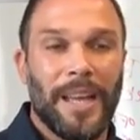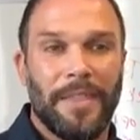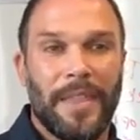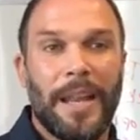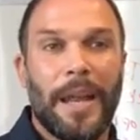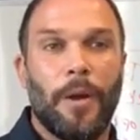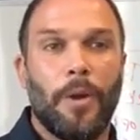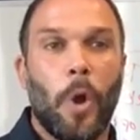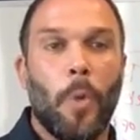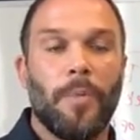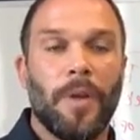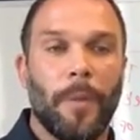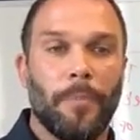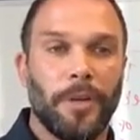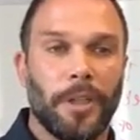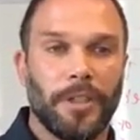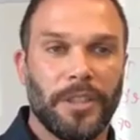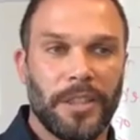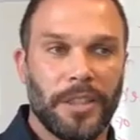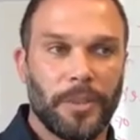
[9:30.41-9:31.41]
then I would open up
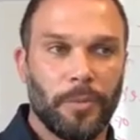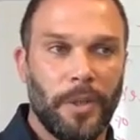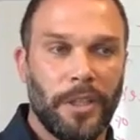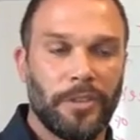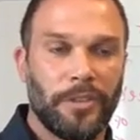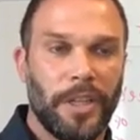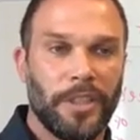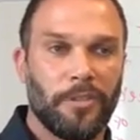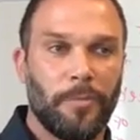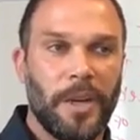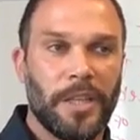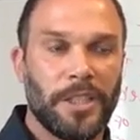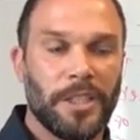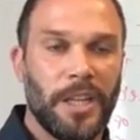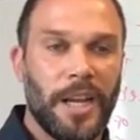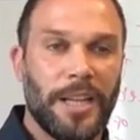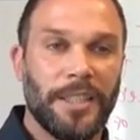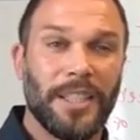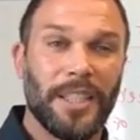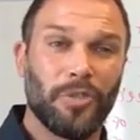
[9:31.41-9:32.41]
your 6-week
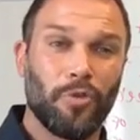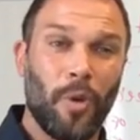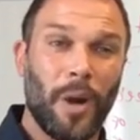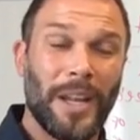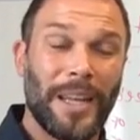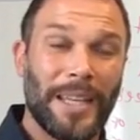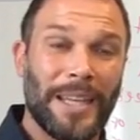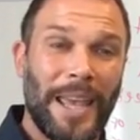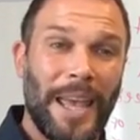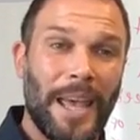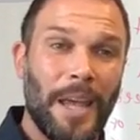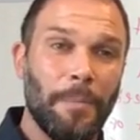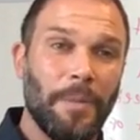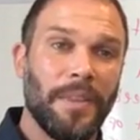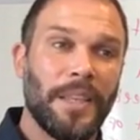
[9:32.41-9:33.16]
transformation contest, run it again,